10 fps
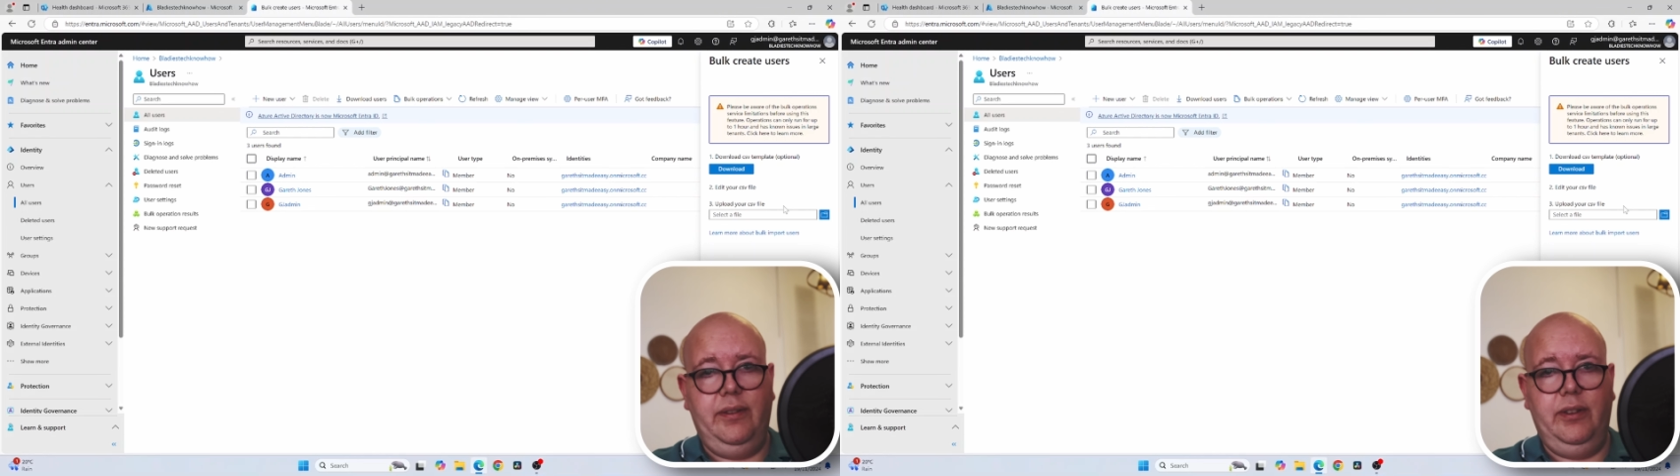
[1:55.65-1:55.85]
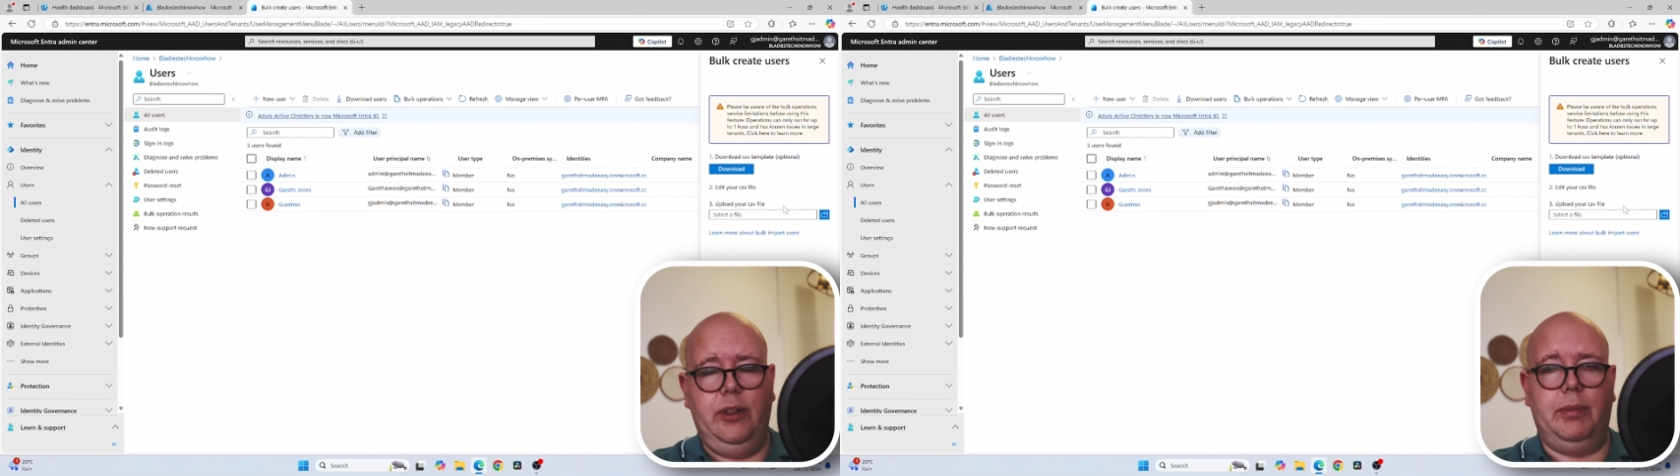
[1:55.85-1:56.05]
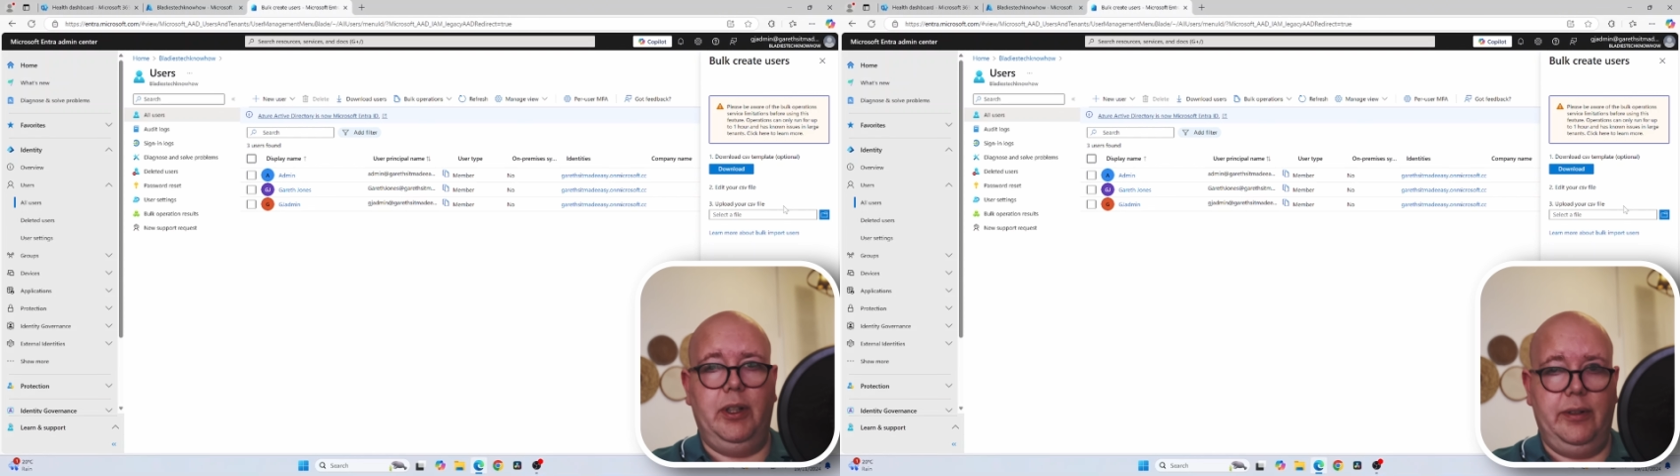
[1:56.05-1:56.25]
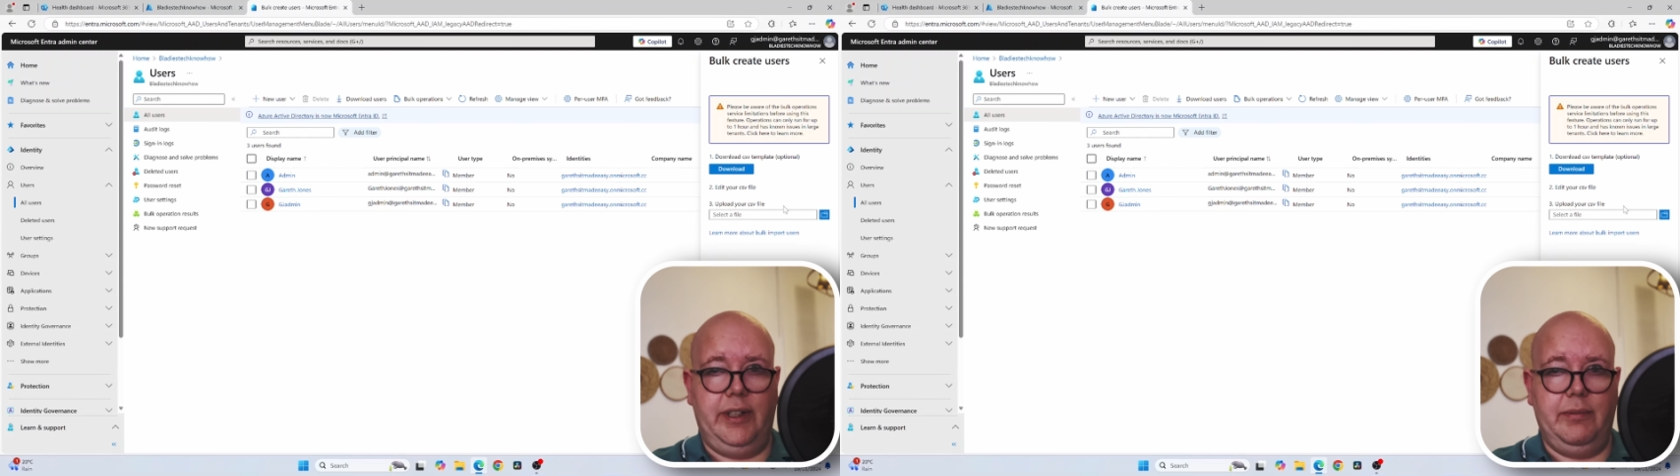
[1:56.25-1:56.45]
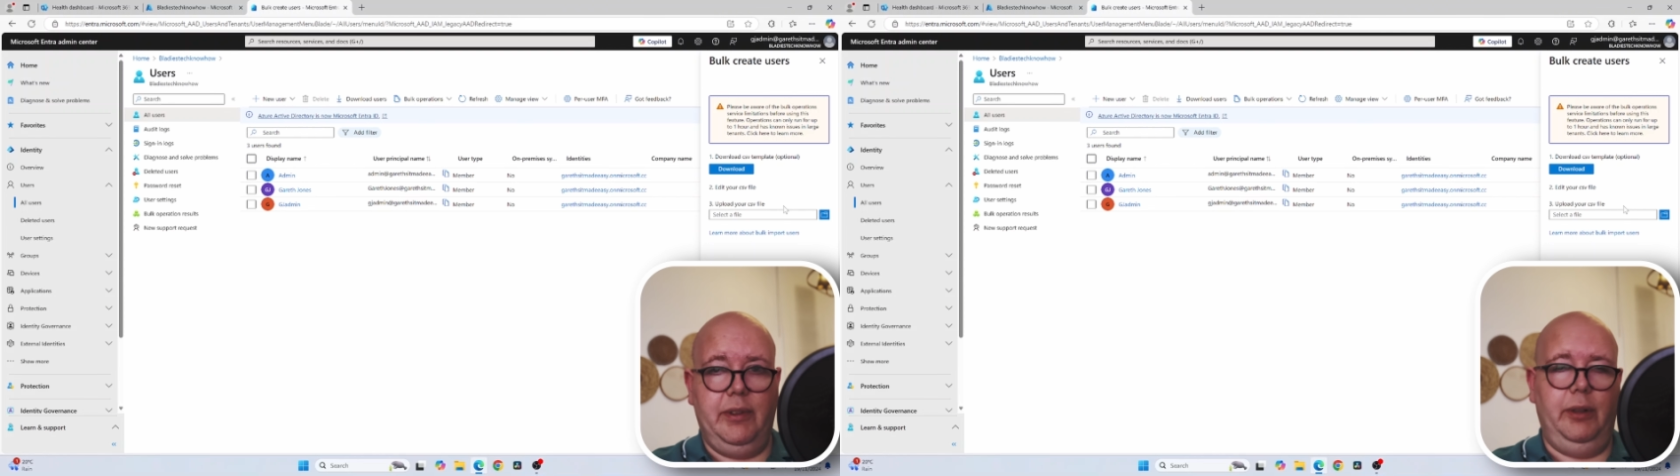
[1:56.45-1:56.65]
upload
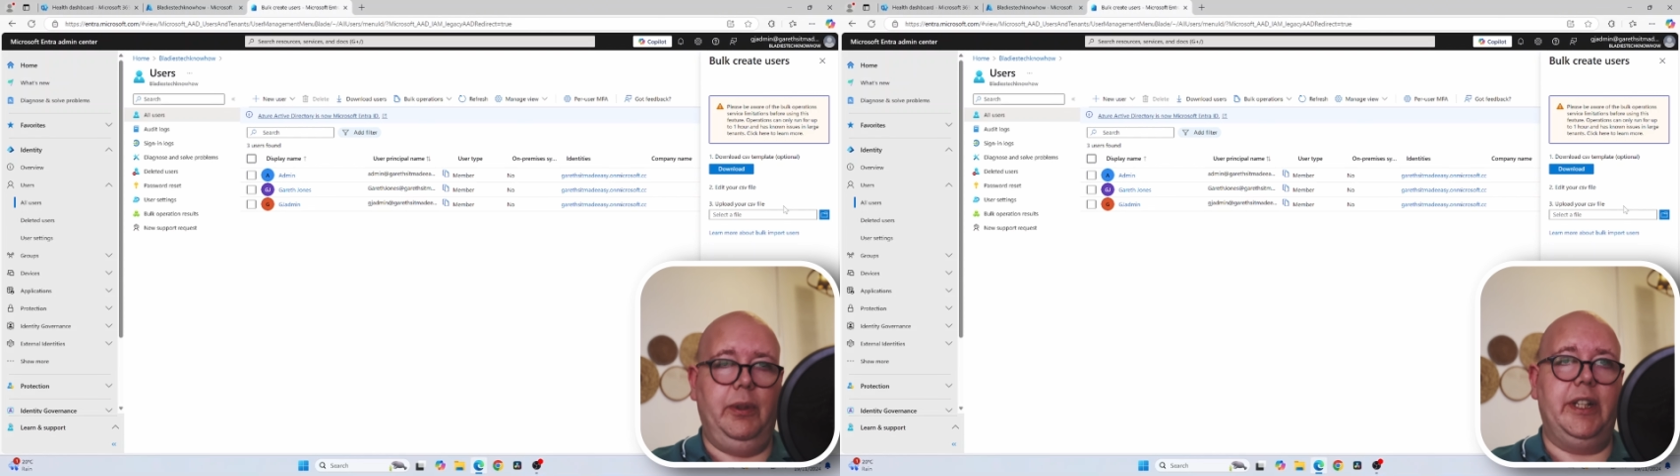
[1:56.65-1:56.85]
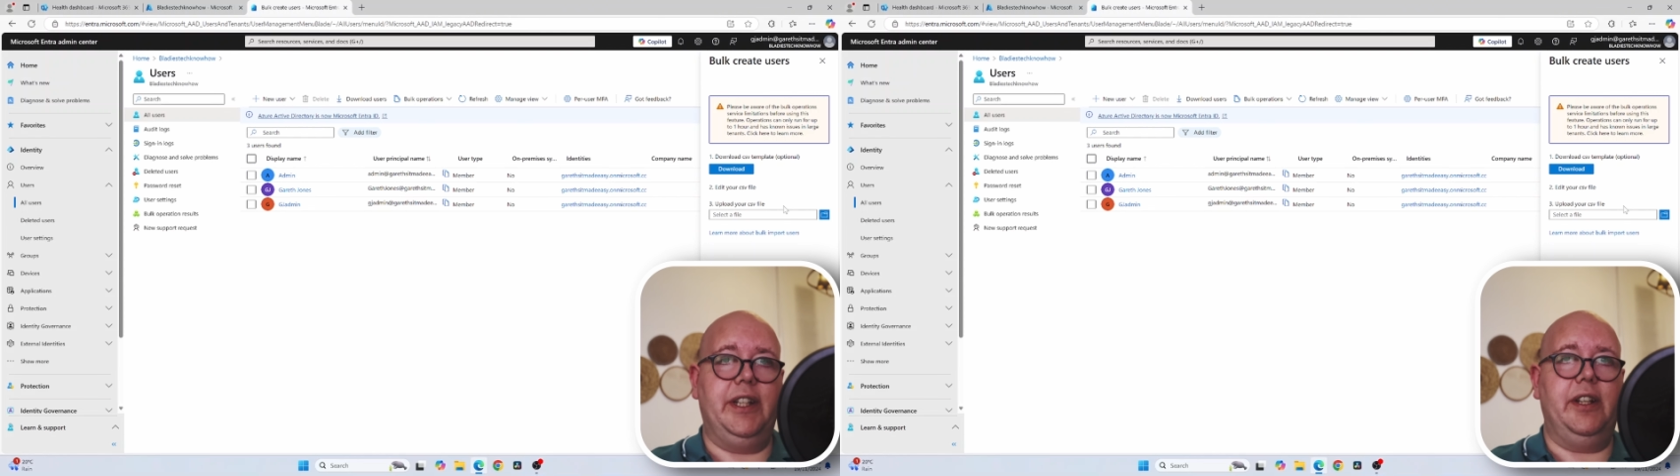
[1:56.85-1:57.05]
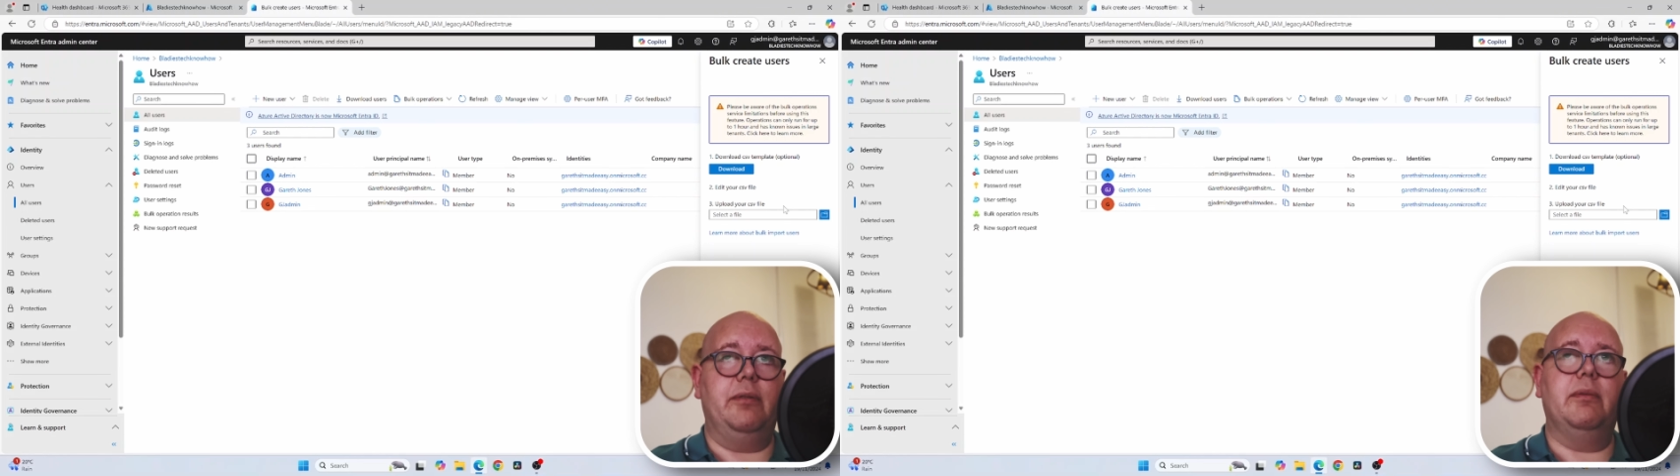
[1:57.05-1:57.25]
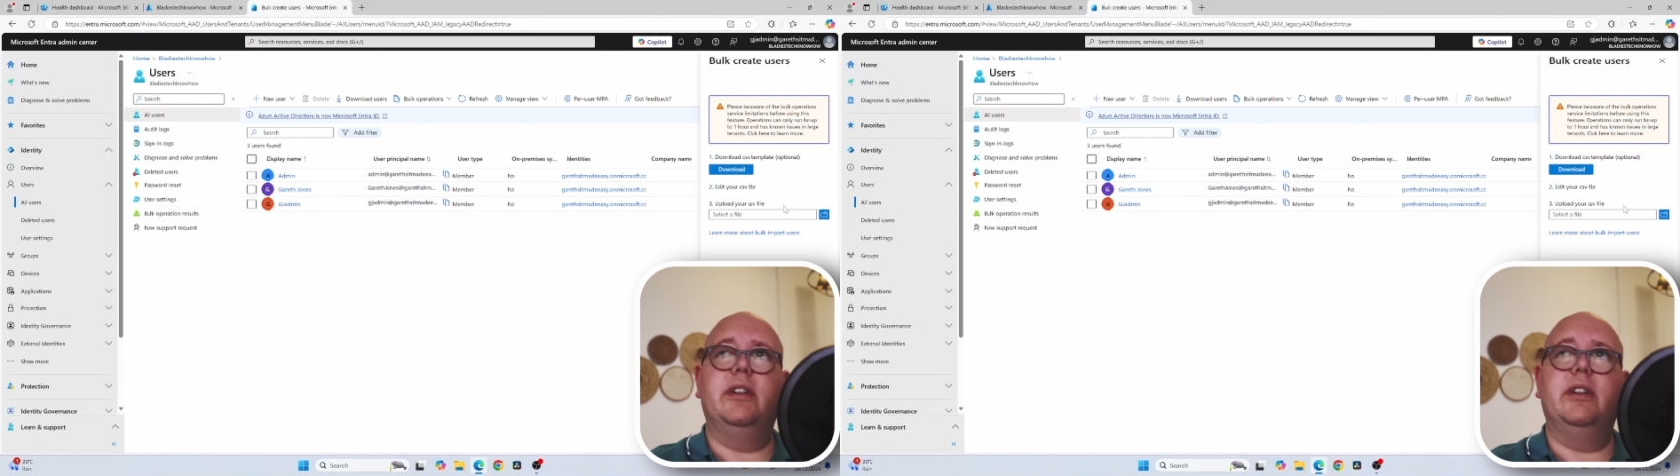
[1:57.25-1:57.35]
it, and away you go.